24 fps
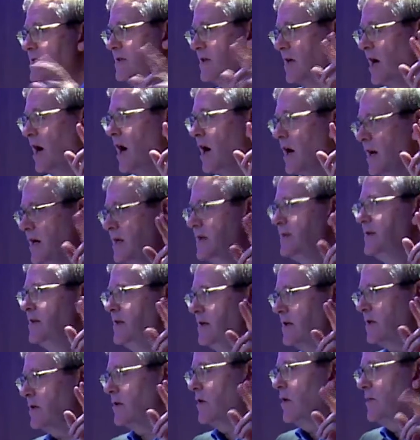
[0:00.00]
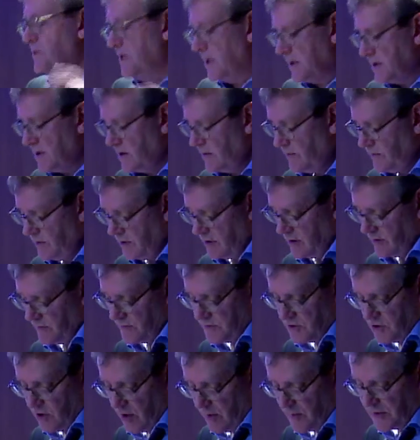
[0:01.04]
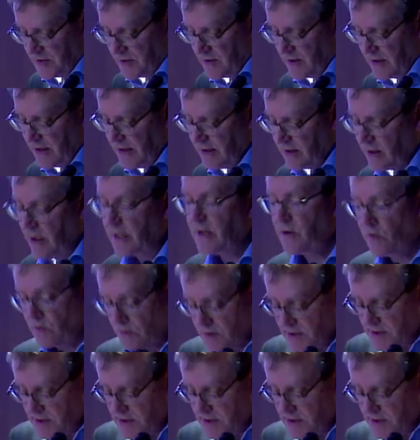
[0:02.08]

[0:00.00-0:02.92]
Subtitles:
the ideal objectivity of geometry, like all